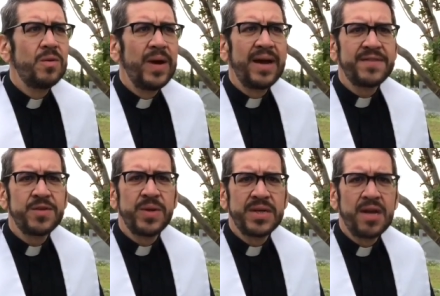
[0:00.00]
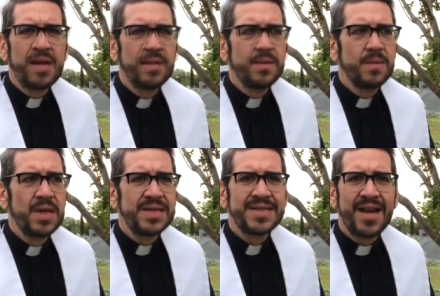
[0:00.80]
have to acknowledge
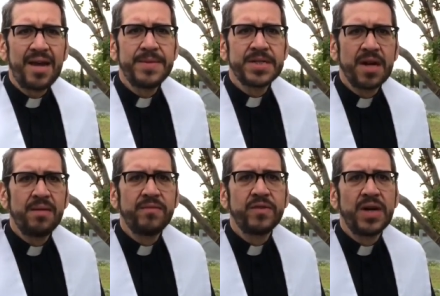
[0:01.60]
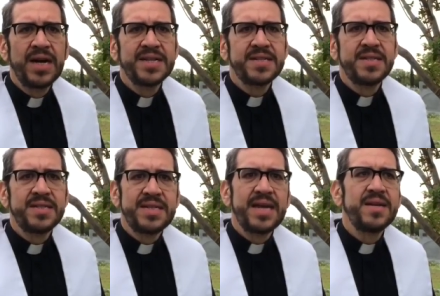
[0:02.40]
that the time has come for us to
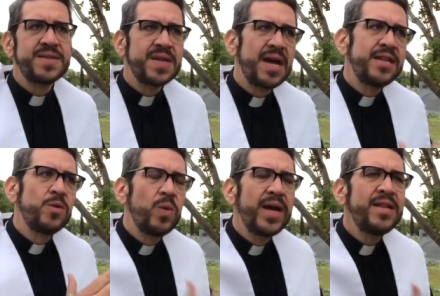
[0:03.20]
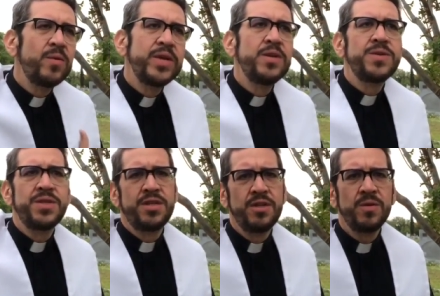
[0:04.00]
set aside the way that we used
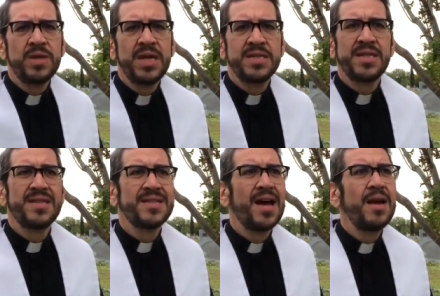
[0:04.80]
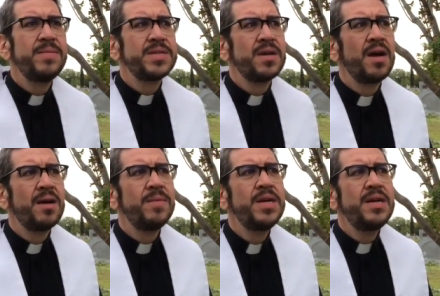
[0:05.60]
to do things, that the time has
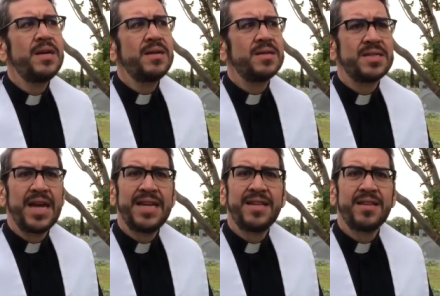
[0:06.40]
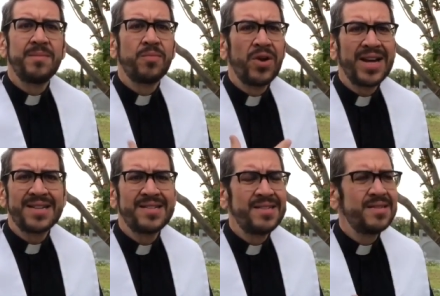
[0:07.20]
come to say that the
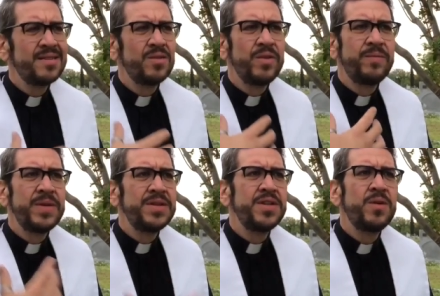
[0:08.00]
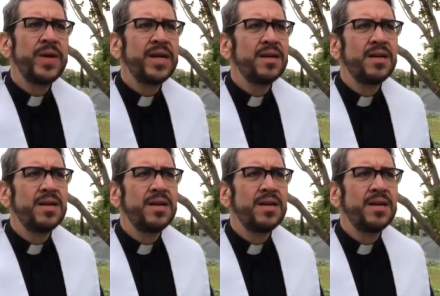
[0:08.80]
practices that we've been doing